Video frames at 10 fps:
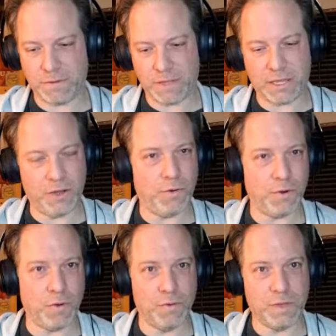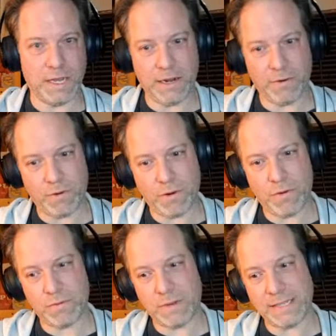Like you don't know who the
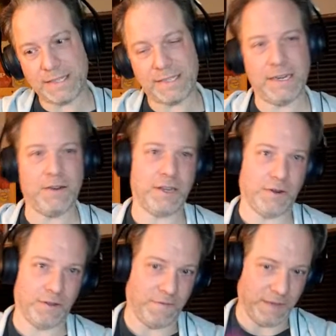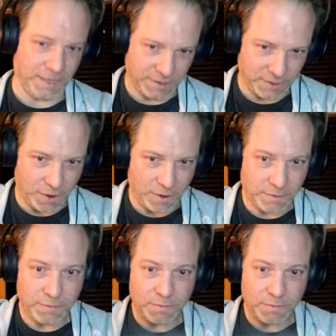hero necessarily or the villains are